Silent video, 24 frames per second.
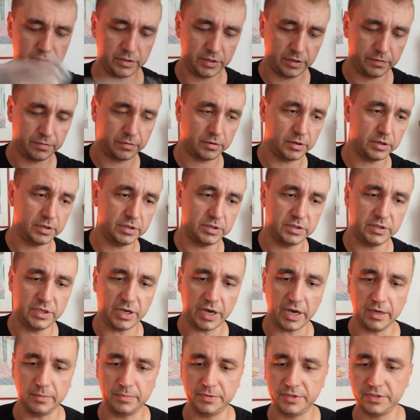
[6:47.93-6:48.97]
different
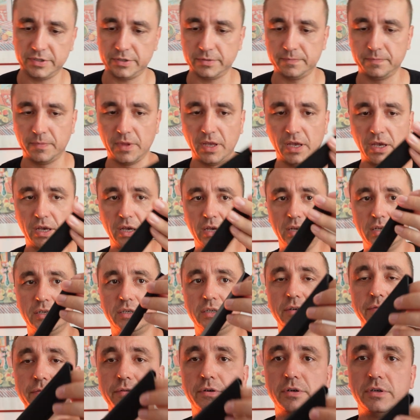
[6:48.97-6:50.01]
types
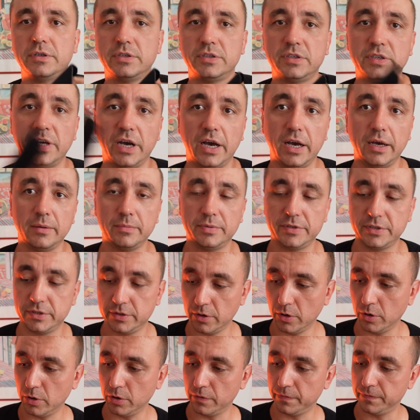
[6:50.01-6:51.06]
different types
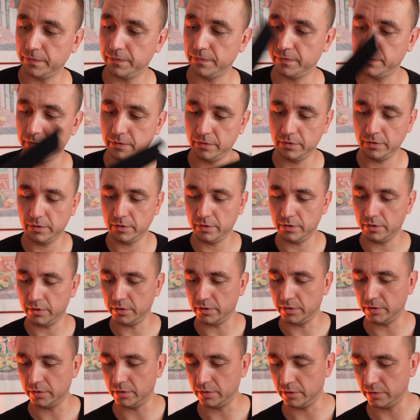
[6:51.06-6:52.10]
of
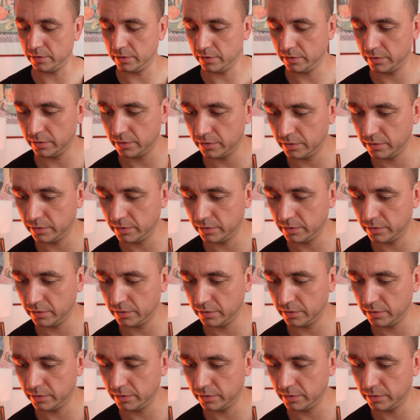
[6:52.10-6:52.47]
uh,